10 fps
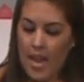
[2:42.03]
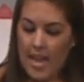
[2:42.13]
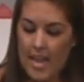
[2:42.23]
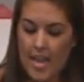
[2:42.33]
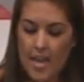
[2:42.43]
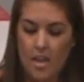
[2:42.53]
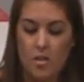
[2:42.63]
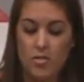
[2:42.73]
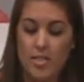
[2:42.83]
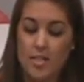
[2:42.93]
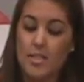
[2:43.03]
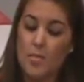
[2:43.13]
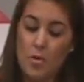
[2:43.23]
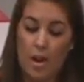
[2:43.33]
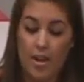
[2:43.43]
He uses the
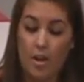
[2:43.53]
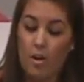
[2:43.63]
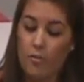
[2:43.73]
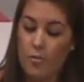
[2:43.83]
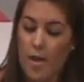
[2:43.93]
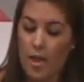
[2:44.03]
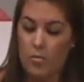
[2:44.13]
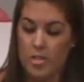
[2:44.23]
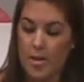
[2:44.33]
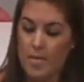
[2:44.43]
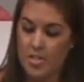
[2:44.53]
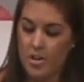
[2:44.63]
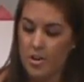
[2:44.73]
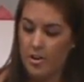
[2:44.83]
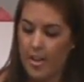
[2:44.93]
product called formalin, which I
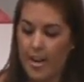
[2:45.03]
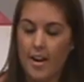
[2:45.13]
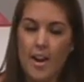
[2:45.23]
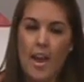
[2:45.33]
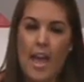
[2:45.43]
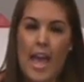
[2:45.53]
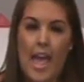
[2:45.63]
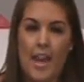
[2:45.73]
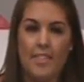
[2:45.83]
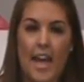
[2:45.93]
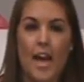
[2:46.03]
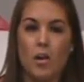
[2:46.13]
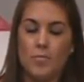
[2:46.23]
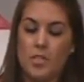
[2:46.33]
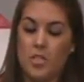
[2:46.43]
mentioned earlier, and that
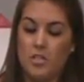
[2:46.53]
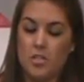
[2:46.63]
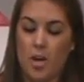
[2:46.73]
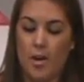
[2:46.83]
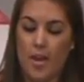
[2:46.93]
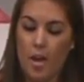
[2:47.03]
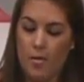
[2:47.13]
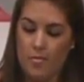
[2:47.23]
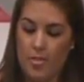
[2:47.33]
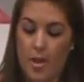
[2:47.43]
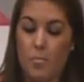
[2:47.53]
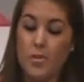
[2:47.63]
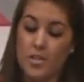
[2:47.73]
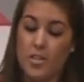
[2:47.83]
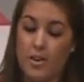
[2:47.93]
helps to help the
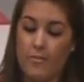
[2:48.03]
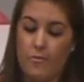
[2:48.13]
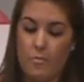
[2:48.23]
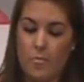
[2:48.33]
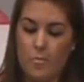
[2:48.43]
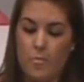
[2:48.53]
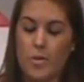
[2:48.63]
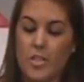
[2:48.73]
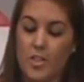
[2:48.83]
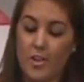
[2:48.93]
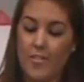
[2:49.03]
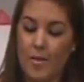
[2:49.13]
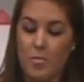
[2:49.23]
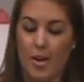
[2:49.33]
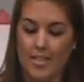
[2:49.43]

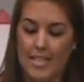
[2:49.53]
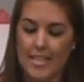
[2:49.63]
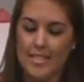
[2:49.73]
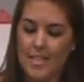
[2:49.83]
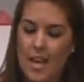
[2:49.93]
preserving process.